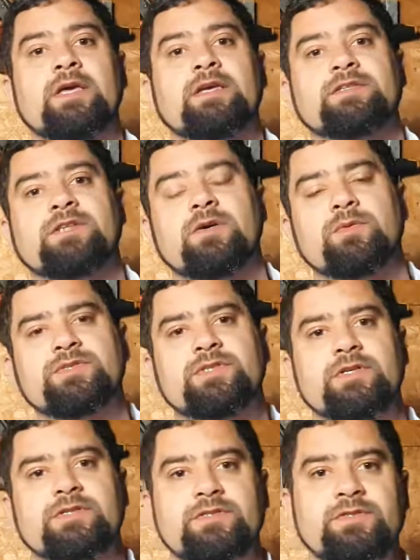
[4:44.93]
It's always
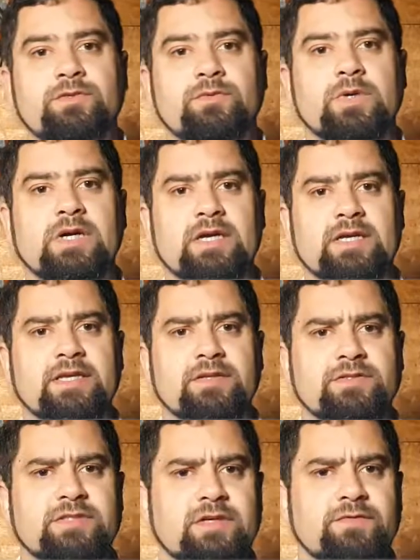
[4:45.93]
good to get
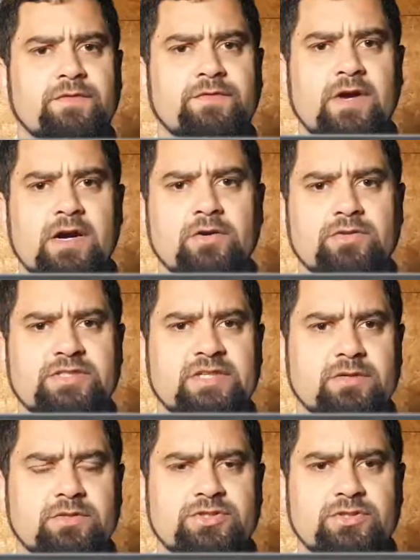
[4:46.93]
yourself a fire
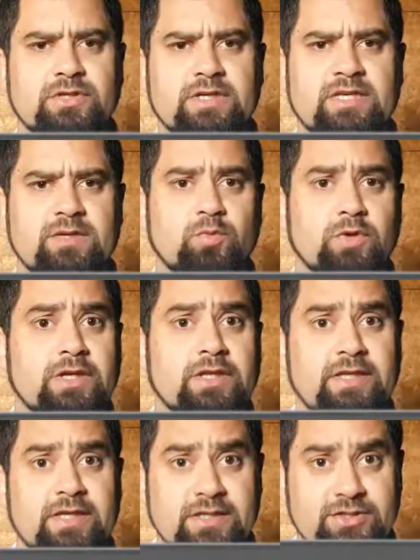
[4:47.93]
extinguisher and keep one in
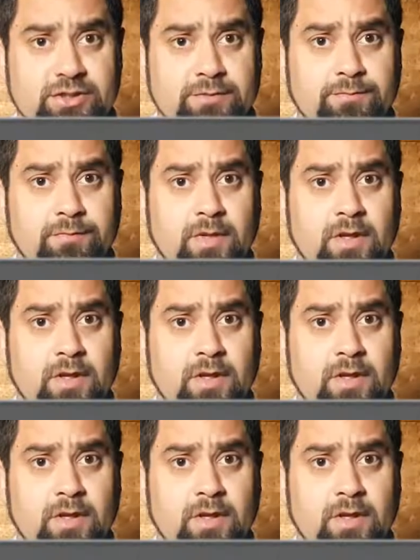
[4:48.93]
the kitchen,